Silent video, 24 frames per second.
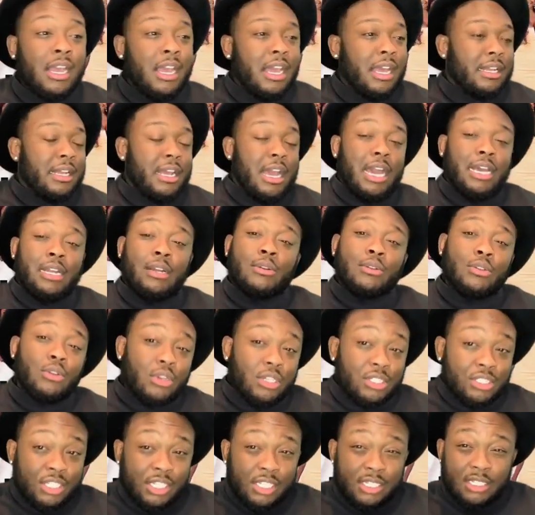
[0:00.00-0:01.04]
Now, I don't know
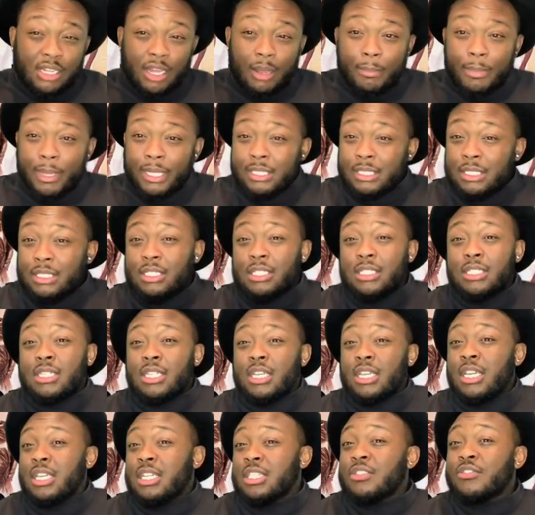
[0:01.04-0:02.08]
if she saw messages
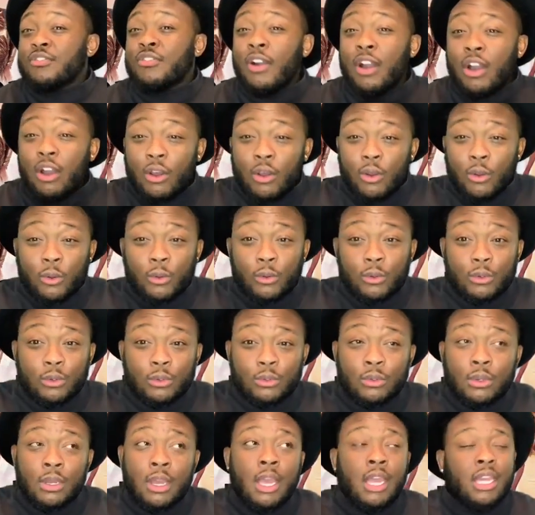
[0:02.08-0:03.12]
in his
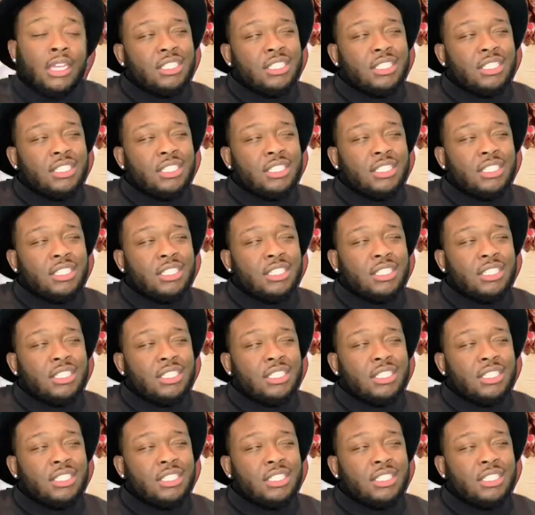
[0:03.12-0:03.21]
phone.